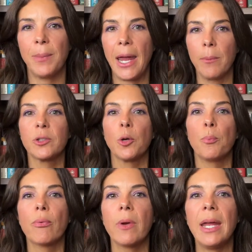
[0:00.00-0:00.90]
to be able to
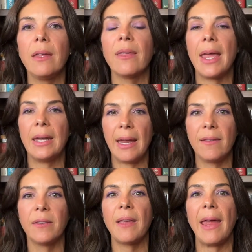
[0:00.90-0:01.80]
breathe in a
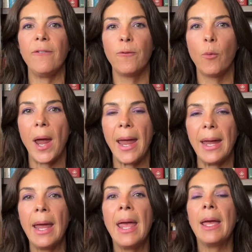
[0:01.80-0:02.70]
safe
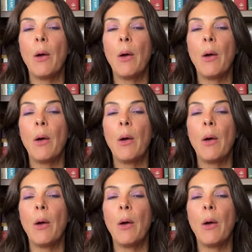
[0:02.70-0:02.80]
way